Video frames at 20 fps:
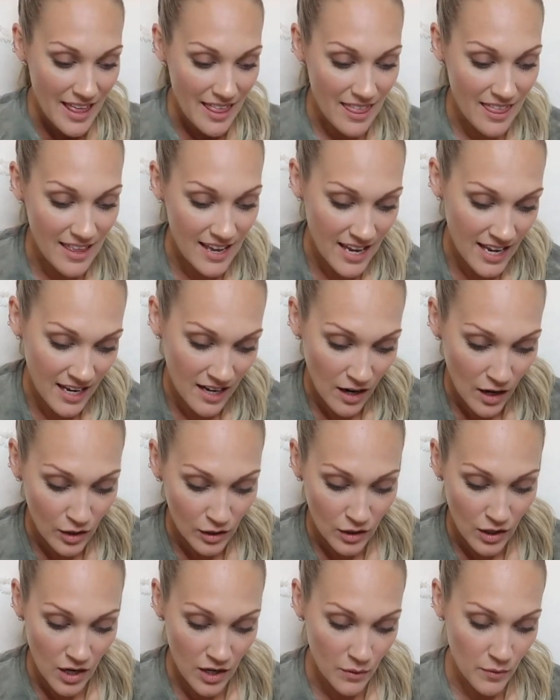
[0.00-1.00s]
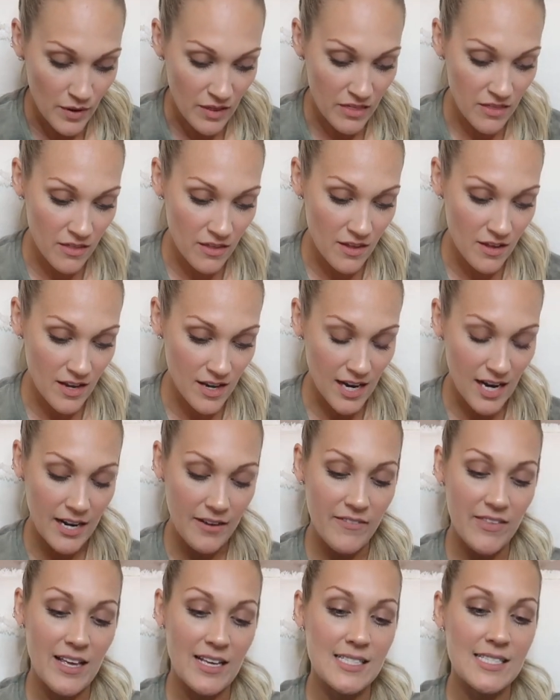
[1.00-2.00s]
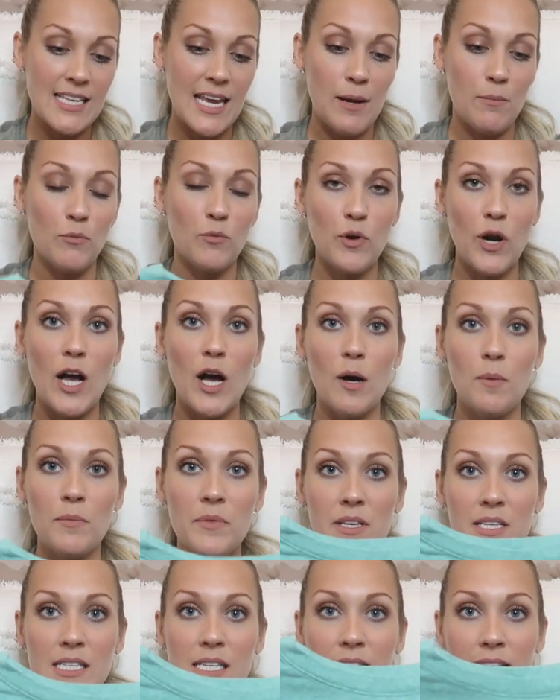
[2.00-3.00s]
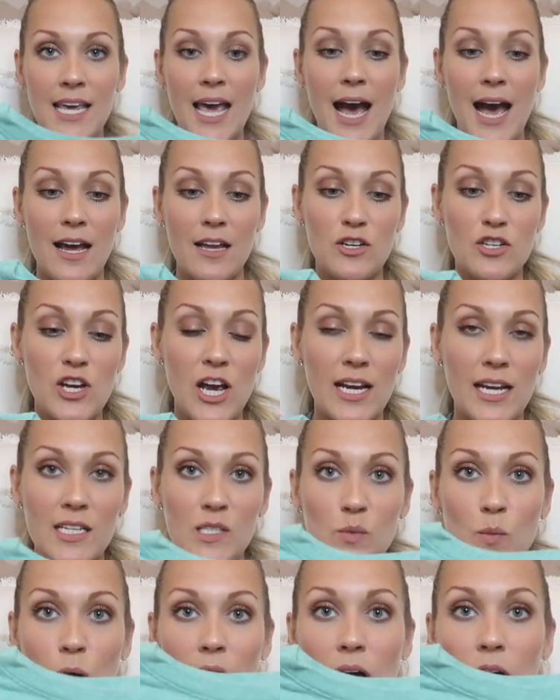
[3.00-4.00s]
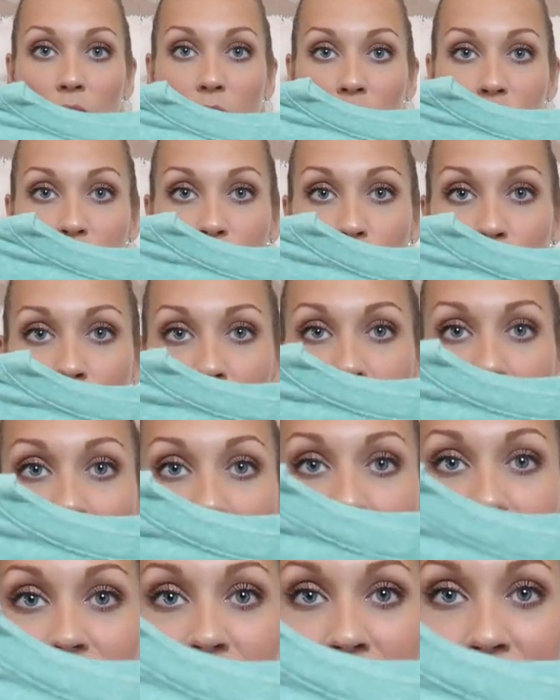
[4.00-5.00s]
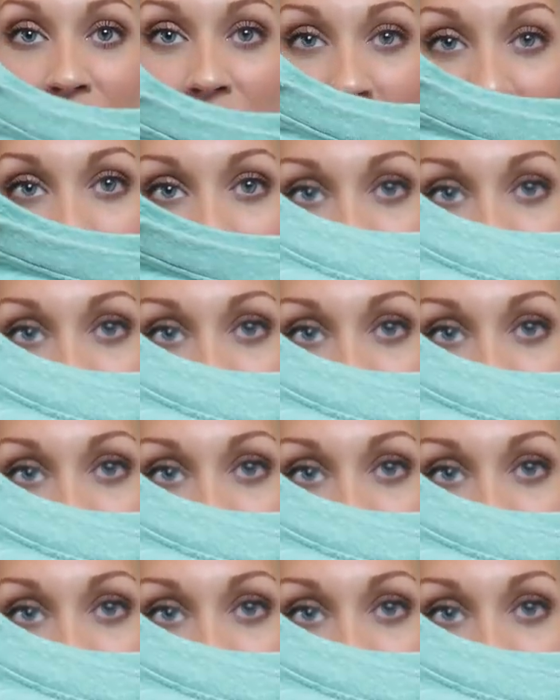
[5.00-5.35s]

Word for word: then along with kind of in that same realm, this is Cat and Jack as well, also in 5T.